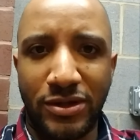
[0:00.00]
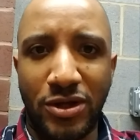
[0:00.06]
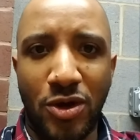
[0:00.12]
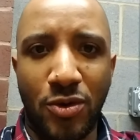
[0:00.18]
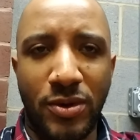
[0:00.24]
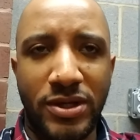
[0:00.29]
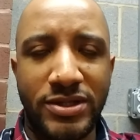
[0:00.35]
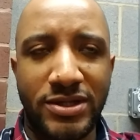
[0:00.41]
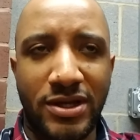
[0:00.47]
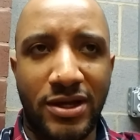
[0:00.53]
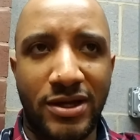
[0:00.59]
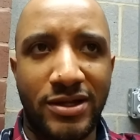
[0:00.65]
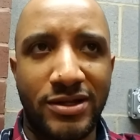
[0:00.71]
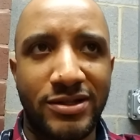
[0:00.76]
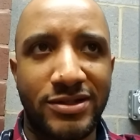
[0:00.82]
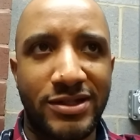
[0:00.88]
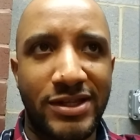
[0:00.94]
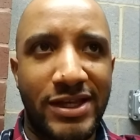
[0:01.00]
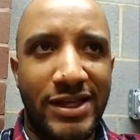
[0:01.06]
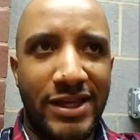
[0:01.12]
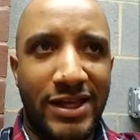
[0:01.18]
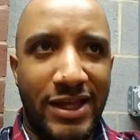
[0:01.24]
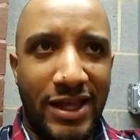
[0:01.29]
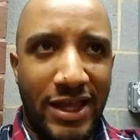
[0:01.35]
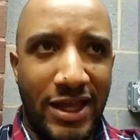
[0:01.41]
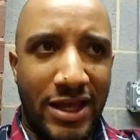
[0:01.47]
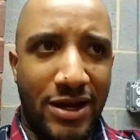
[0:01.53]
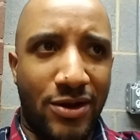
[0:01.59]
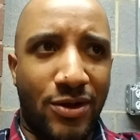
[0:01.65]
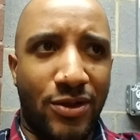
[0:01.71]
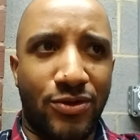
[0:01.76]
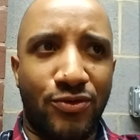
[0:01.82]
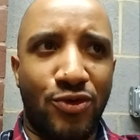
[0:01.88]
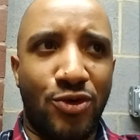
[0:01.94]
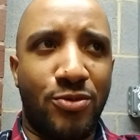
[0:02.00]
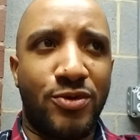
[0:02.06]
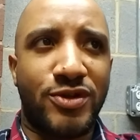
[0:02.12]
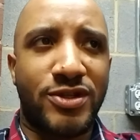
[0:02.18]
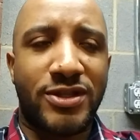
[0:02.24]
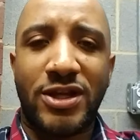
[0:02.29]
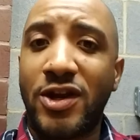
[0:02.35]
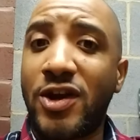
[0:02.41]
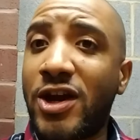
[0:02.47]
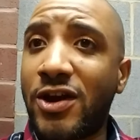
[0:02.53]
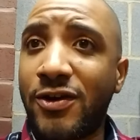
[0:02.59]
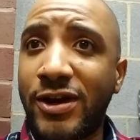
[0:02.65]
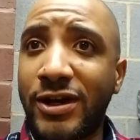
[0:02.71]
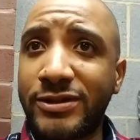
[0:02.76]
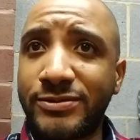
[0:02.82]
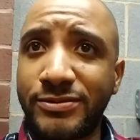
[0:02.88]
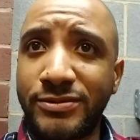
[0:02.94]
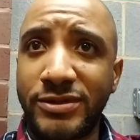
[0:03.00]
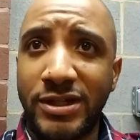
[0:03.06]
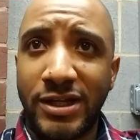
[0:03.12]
goings on and all the rumors they're hearing.